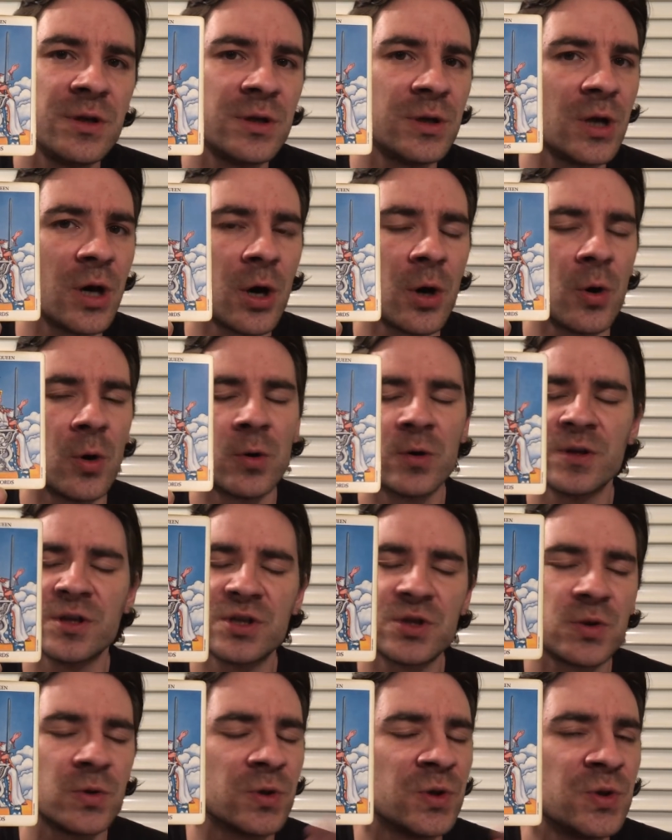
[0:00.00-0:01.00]
you know, or
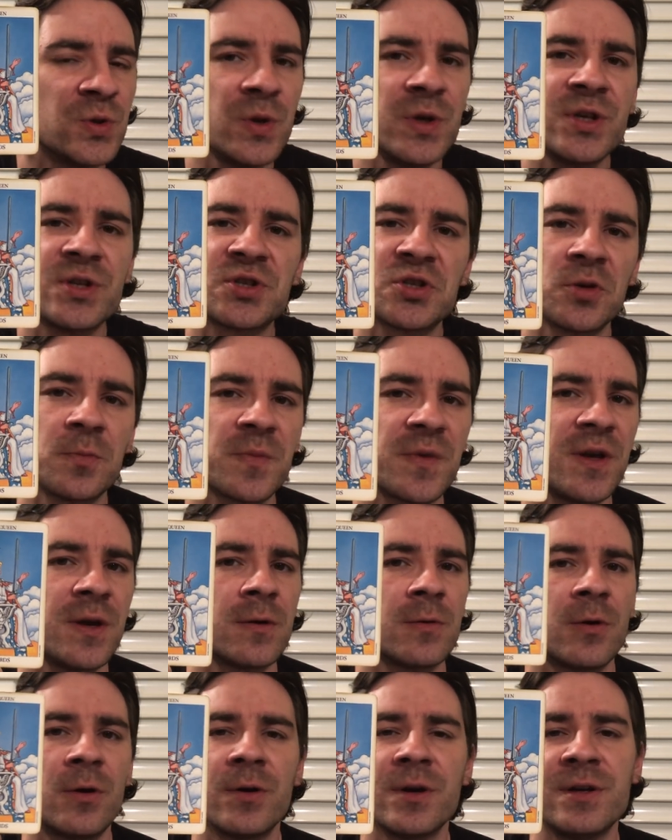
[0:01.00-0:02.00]
that you're doing
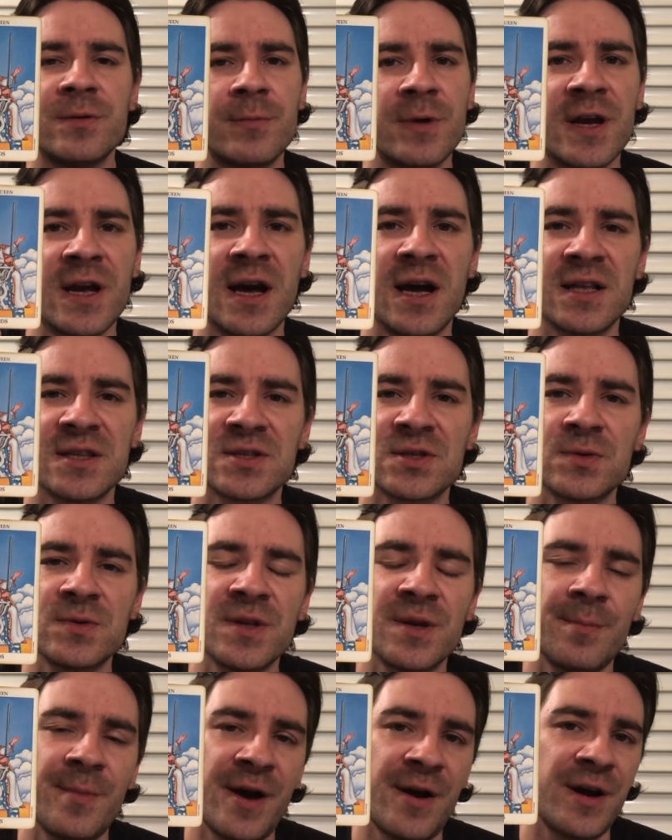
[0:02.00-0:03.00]
something wrong in regards to
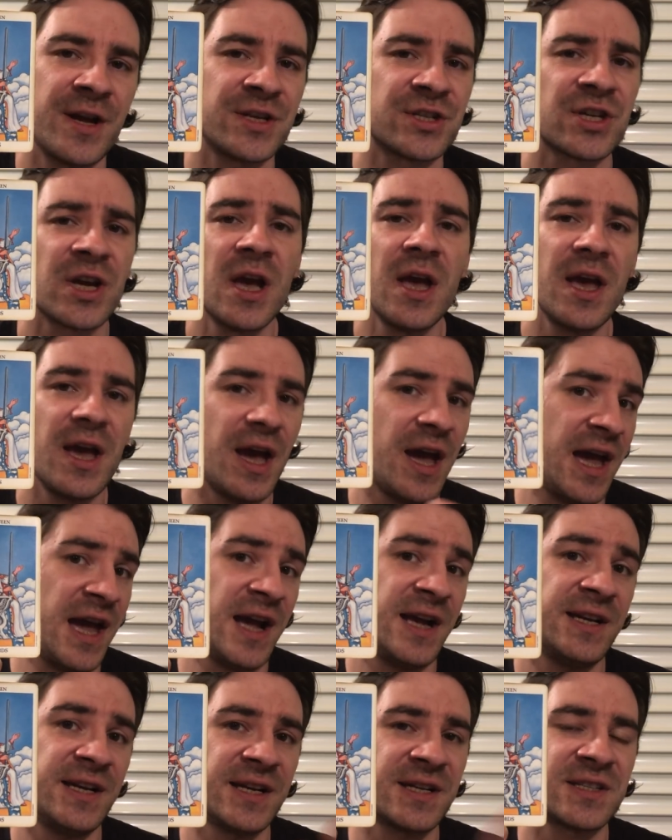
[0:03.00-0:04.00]
the marriage,
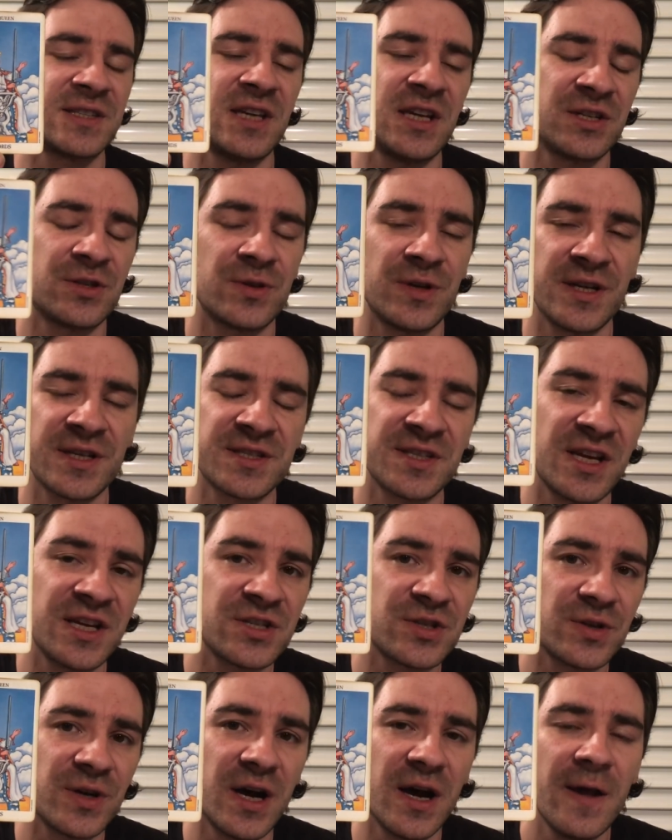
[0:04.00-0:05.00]
and etc, et
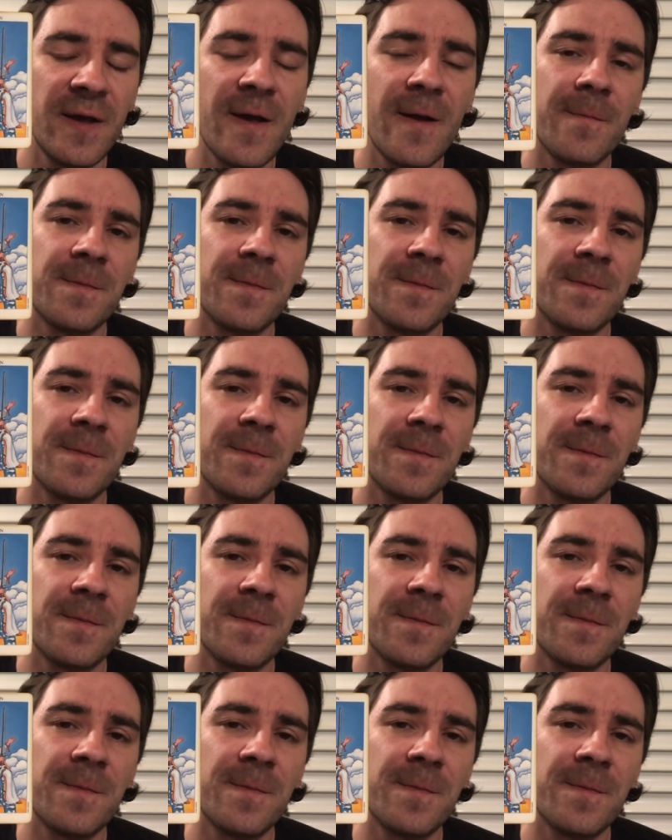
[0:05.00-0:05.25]
cetera.